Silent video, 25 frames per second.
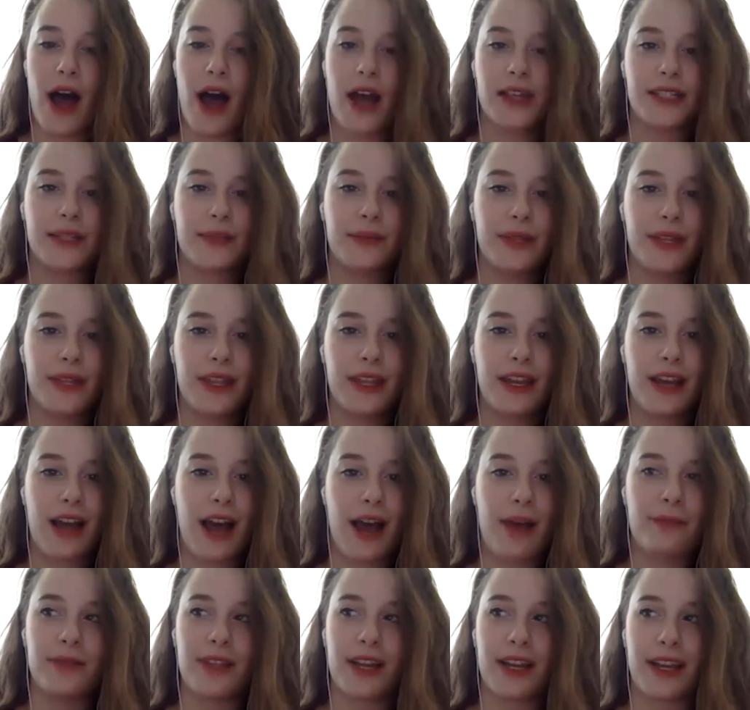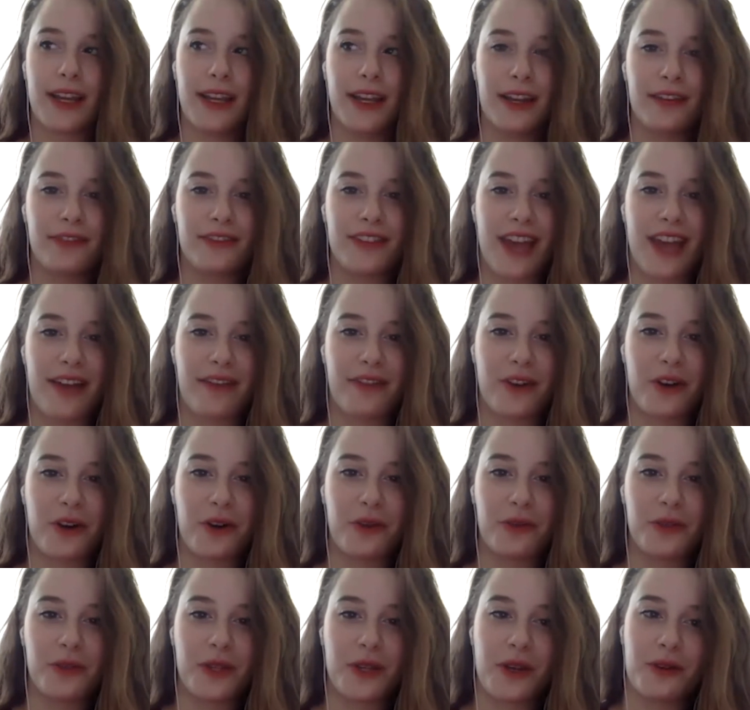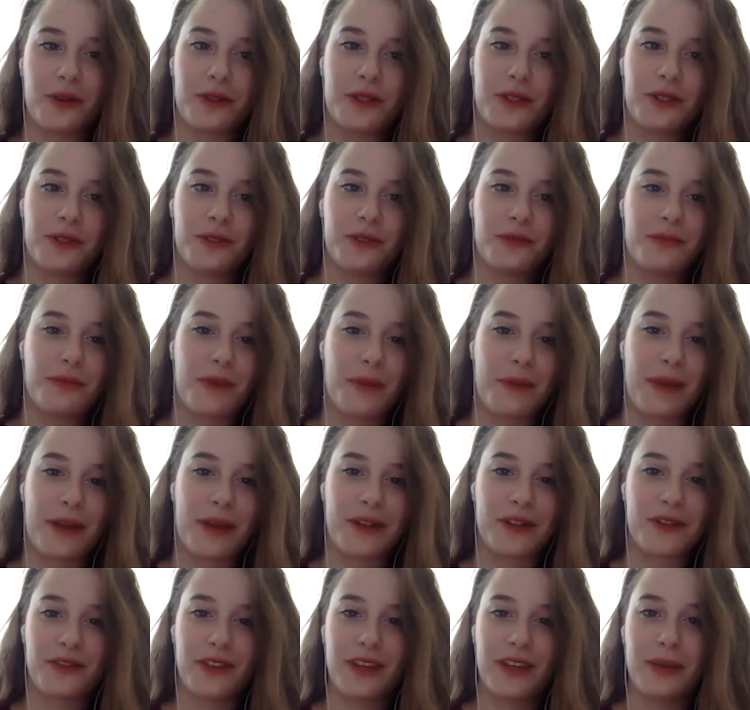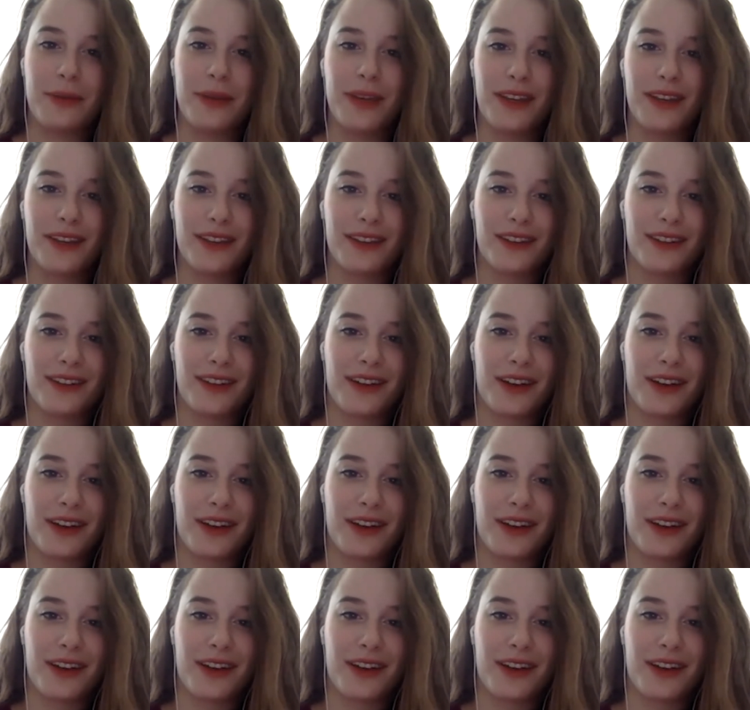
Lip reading: simply think I'm lucky enough to have a home to go to. My parents feed me.